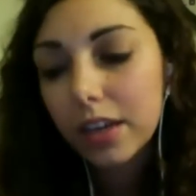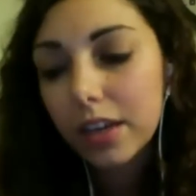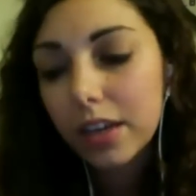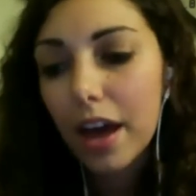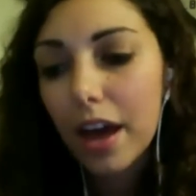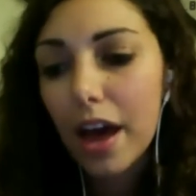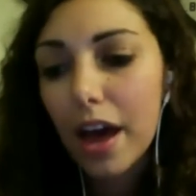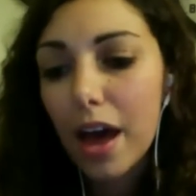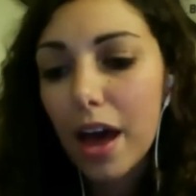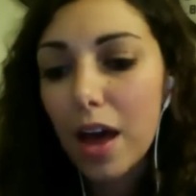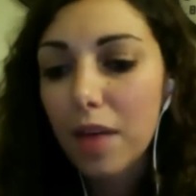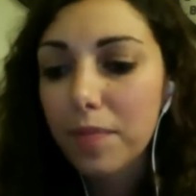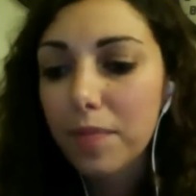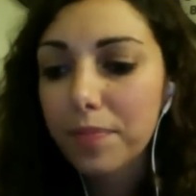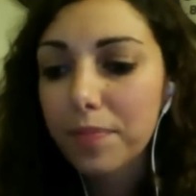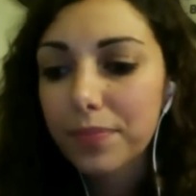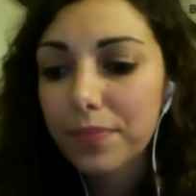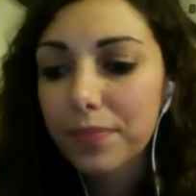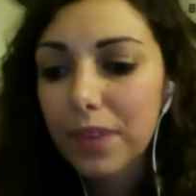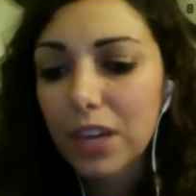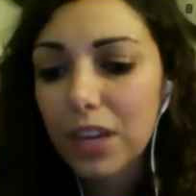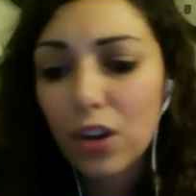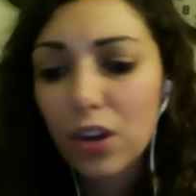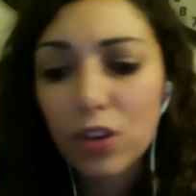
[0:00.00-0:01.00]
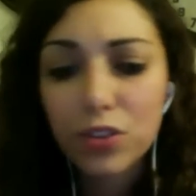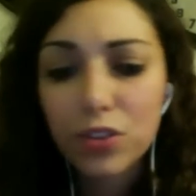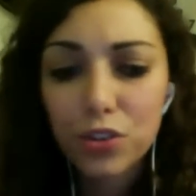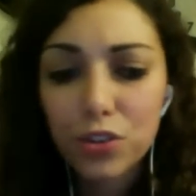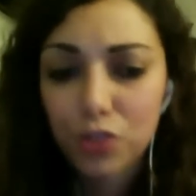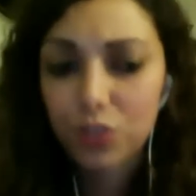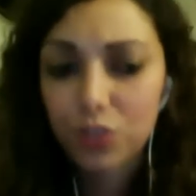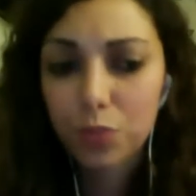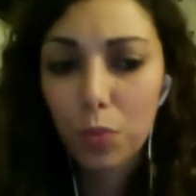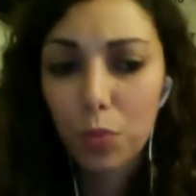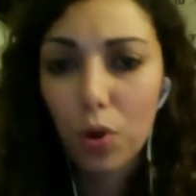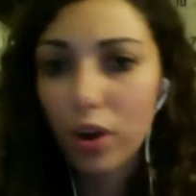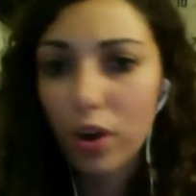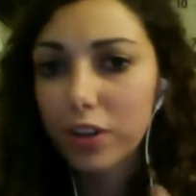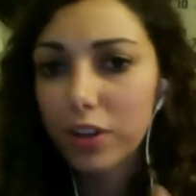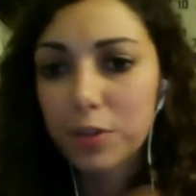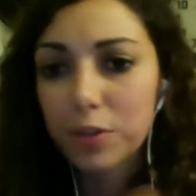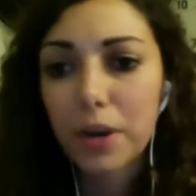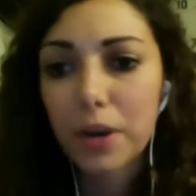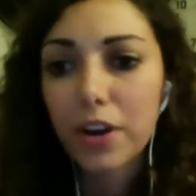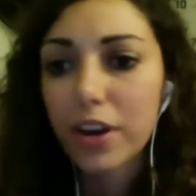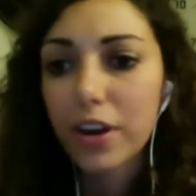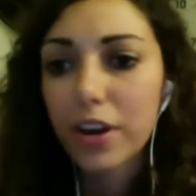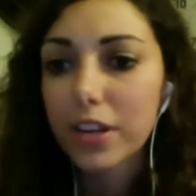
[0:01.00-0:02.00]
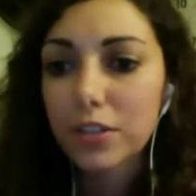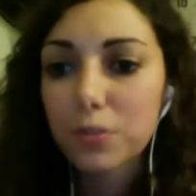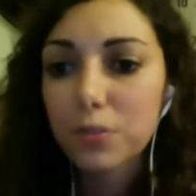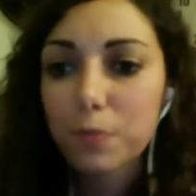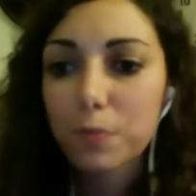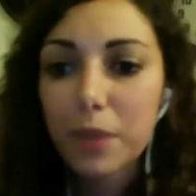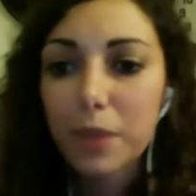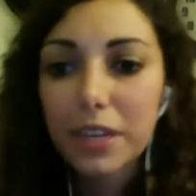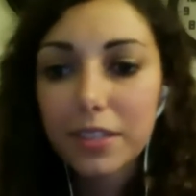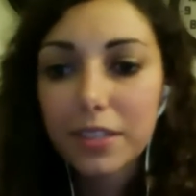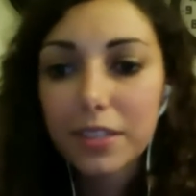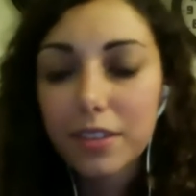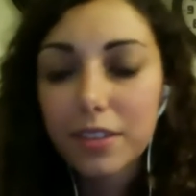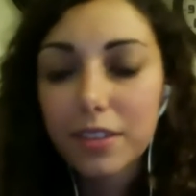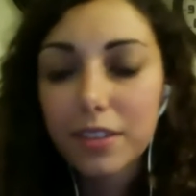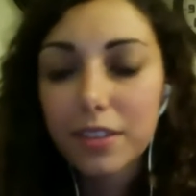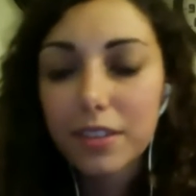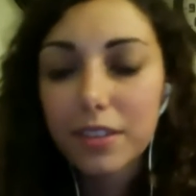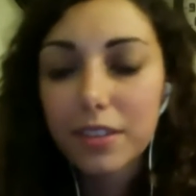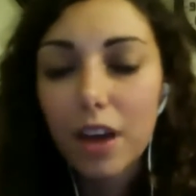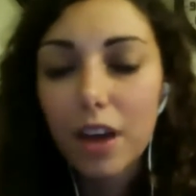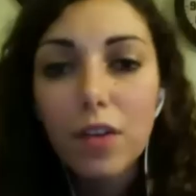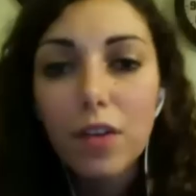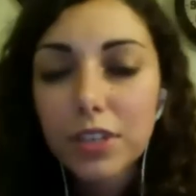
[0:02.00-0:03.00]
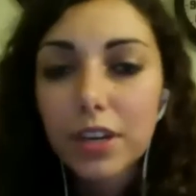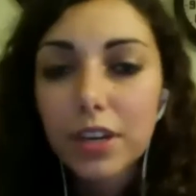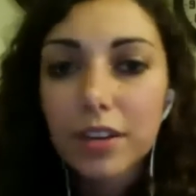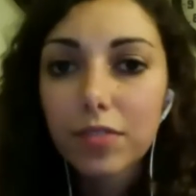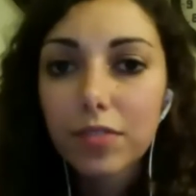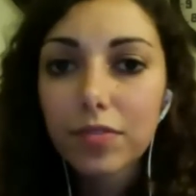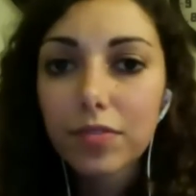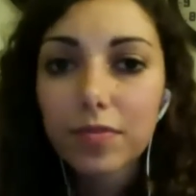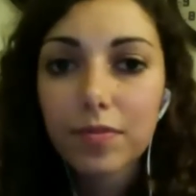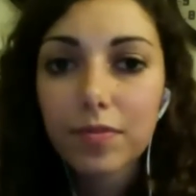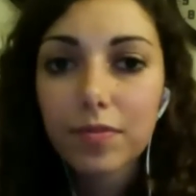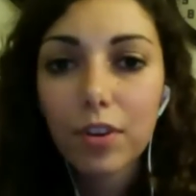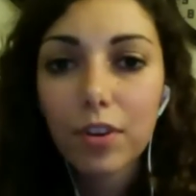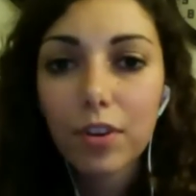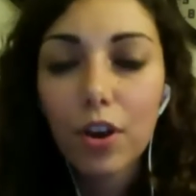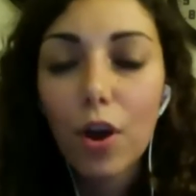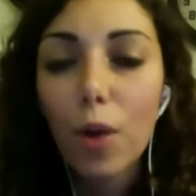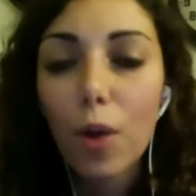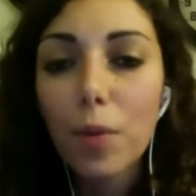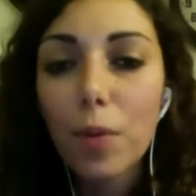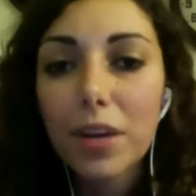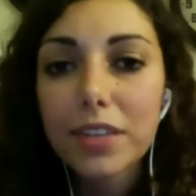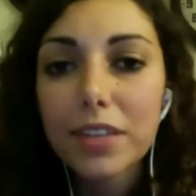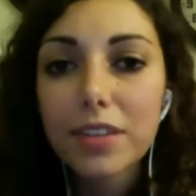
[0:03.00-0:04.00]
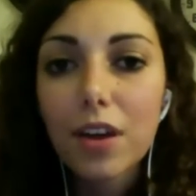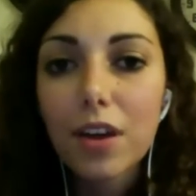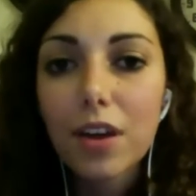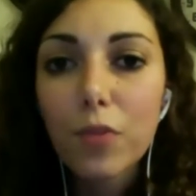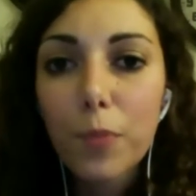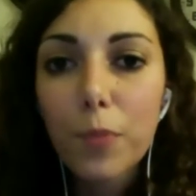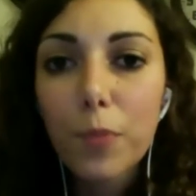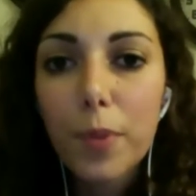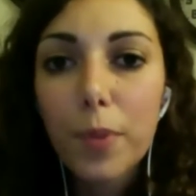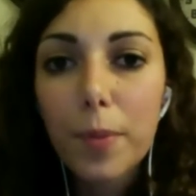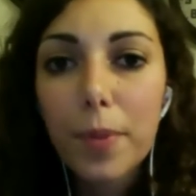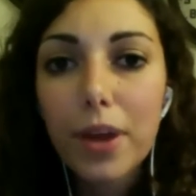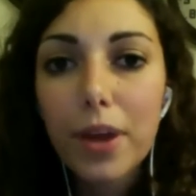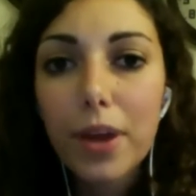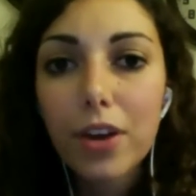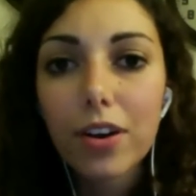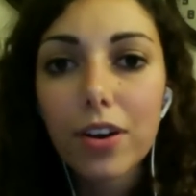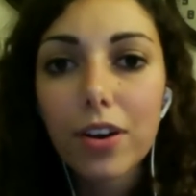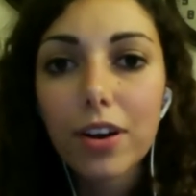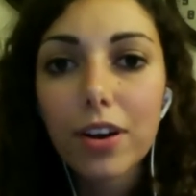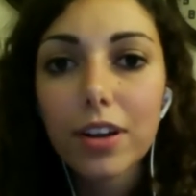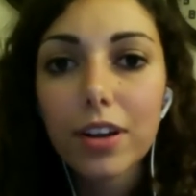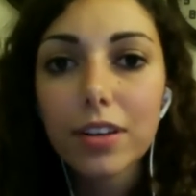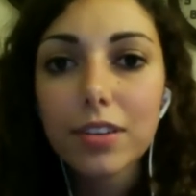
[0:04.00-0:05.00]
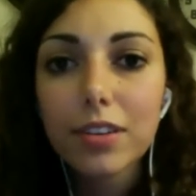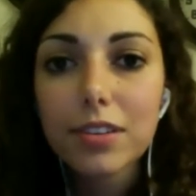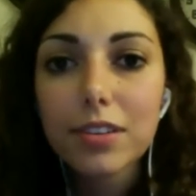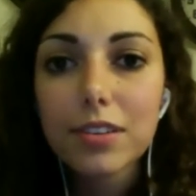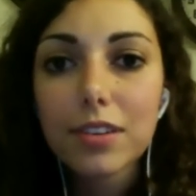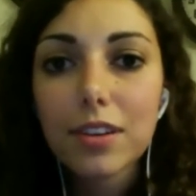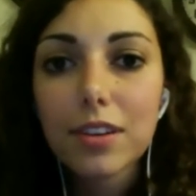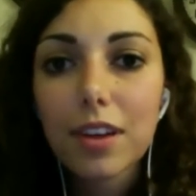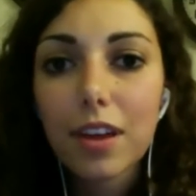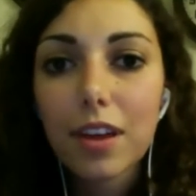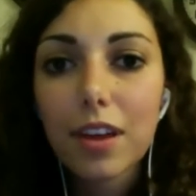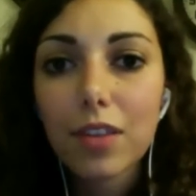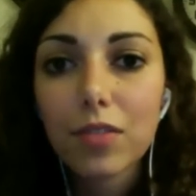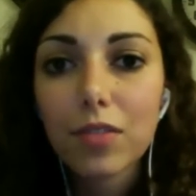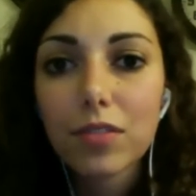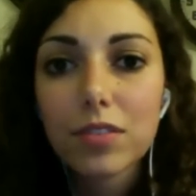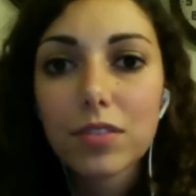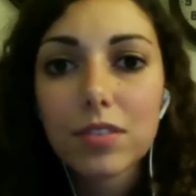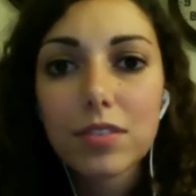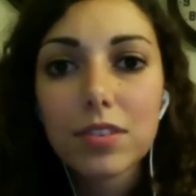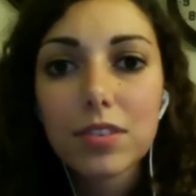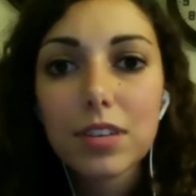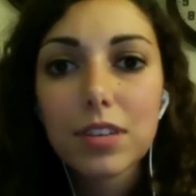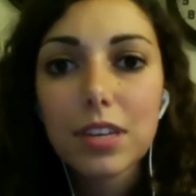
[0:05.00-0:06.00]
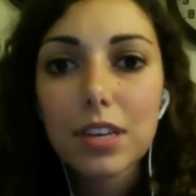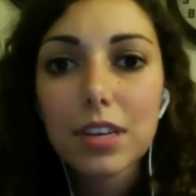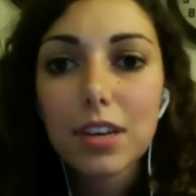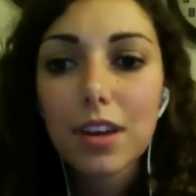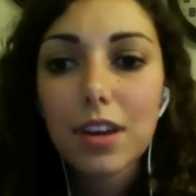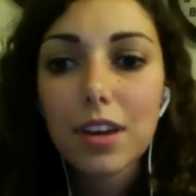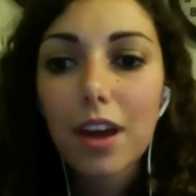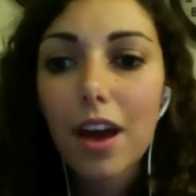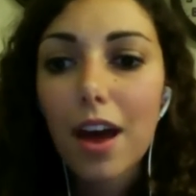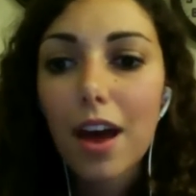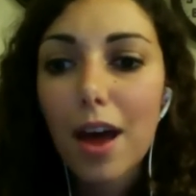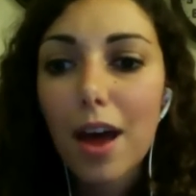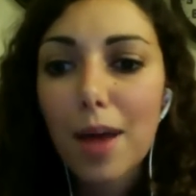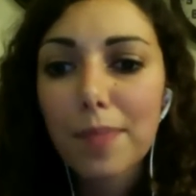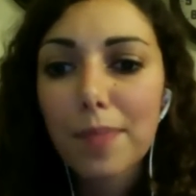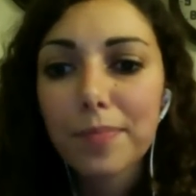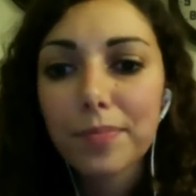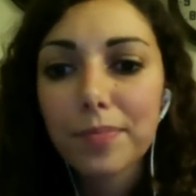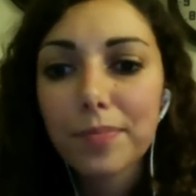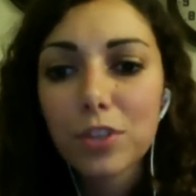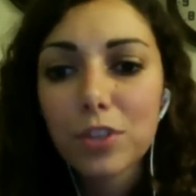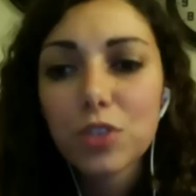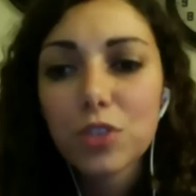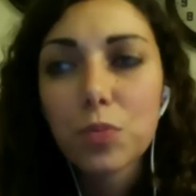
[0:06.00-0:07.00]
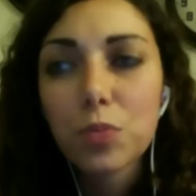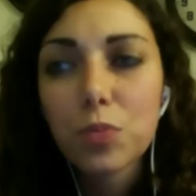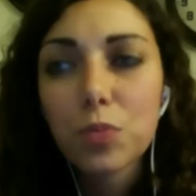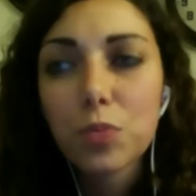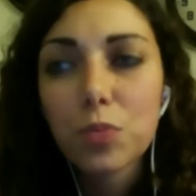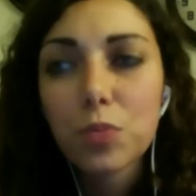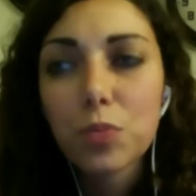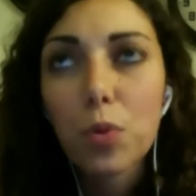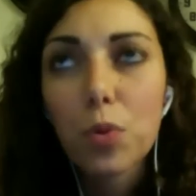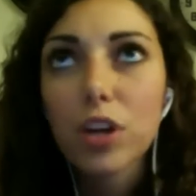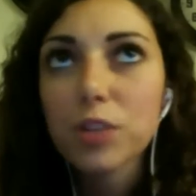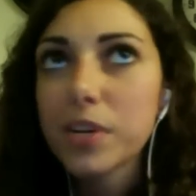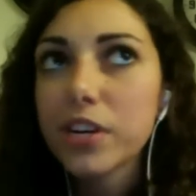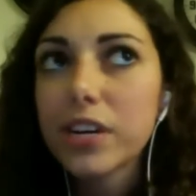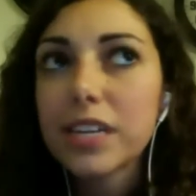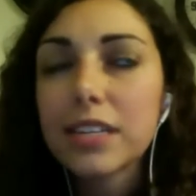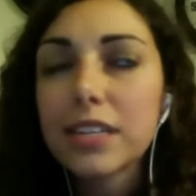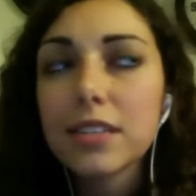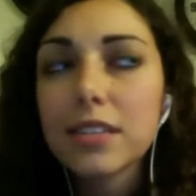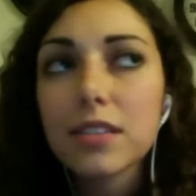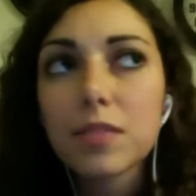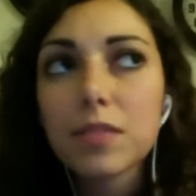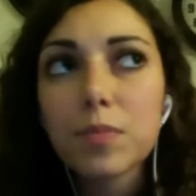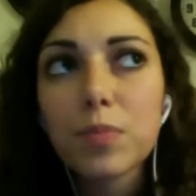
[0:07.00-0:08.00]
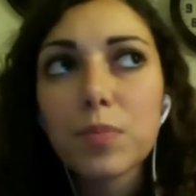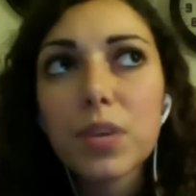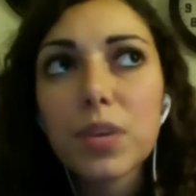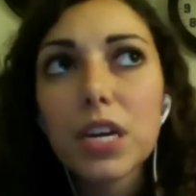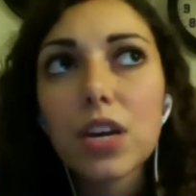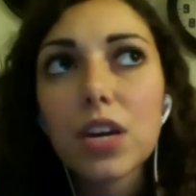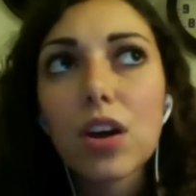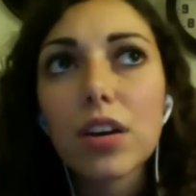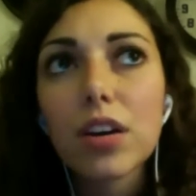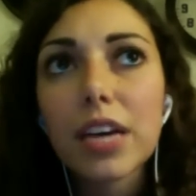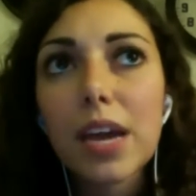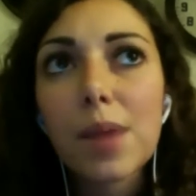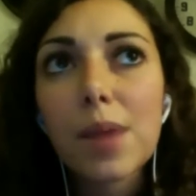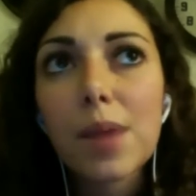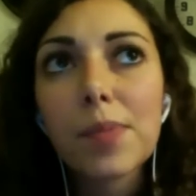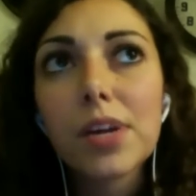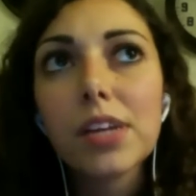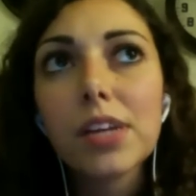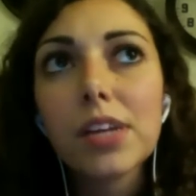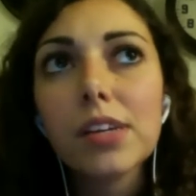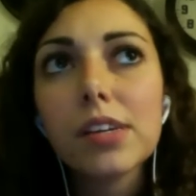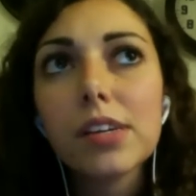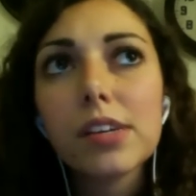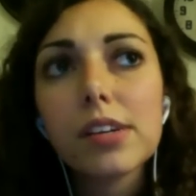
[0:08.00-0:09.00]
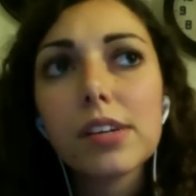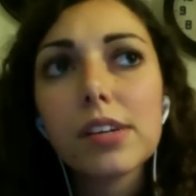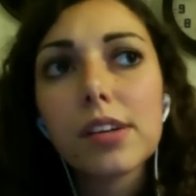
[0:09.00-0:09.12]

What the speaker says: and also just more experience for myself to kind of know myself a bit better, and just more experience being on camera.